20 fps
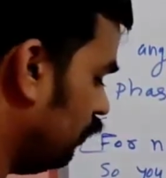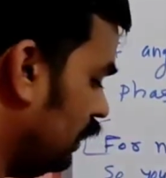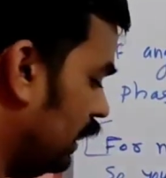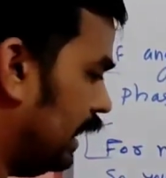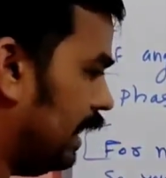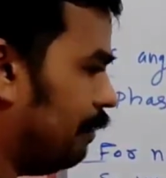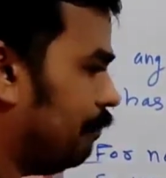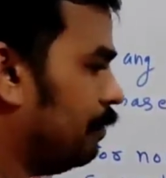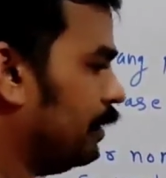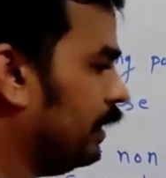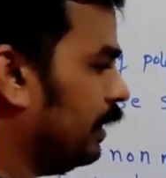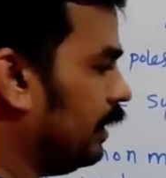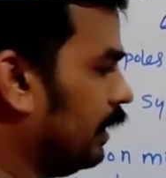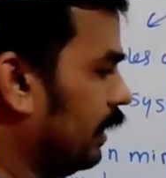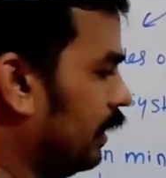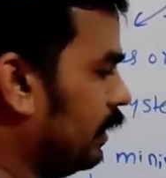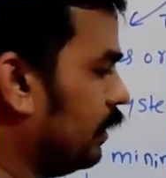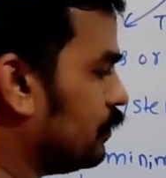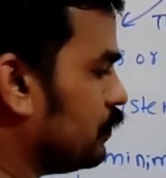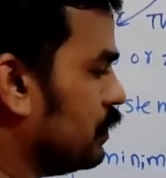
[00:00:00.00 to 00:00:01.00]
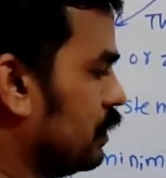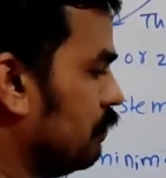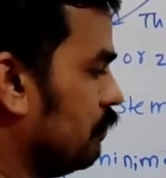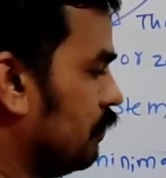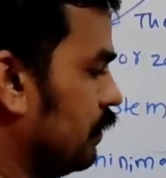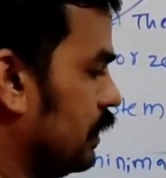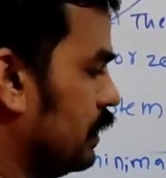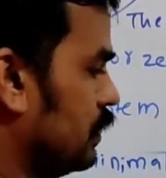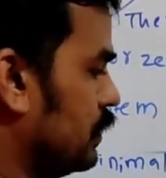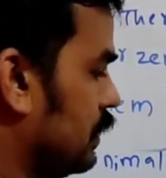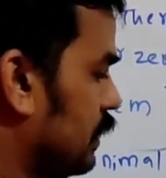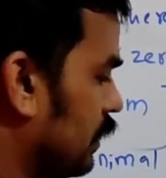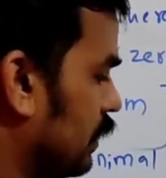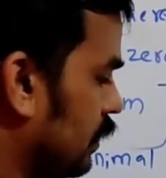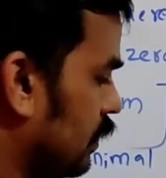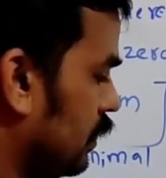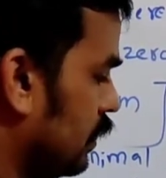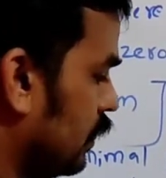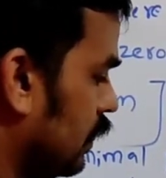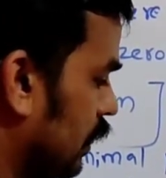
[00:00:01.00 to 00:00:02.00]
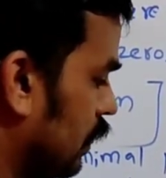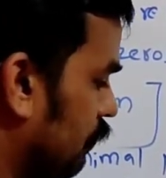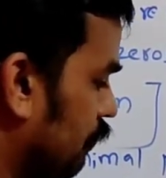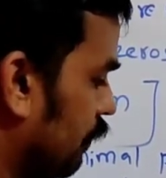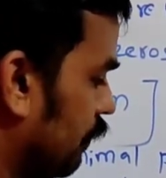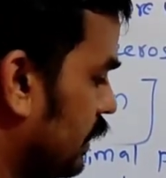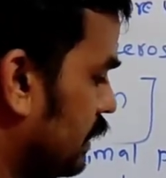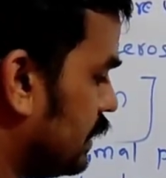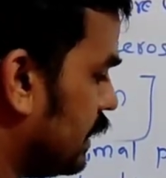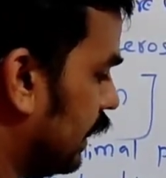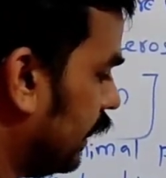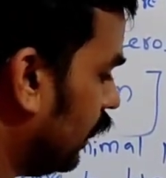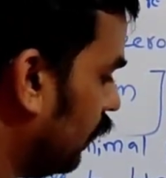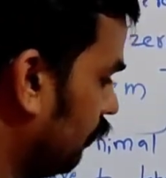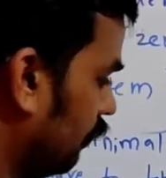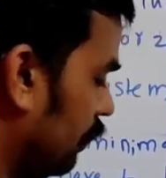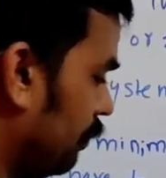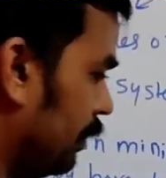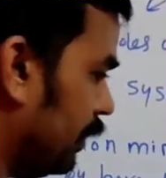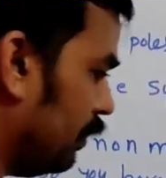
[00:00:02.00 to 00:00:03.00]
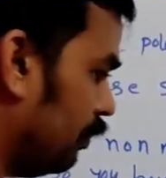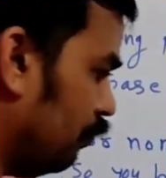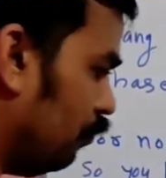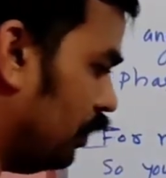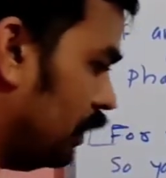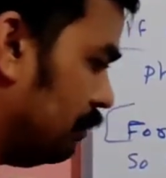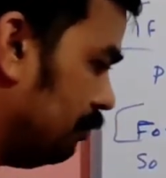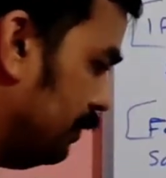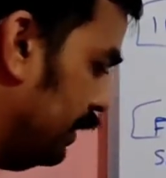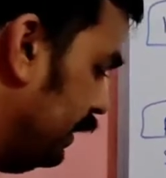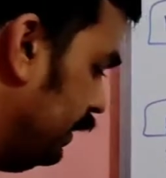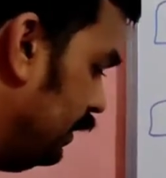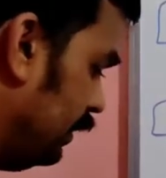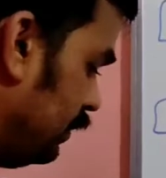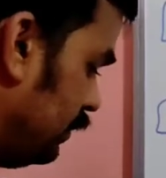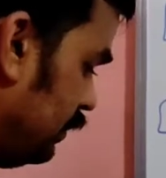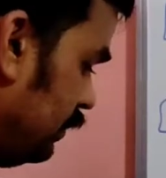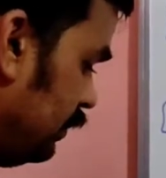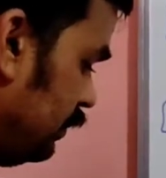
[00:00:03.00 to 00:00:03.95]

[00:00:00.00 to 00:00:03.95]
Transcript: will happen again as infinity. Phase angle will become what, my dear?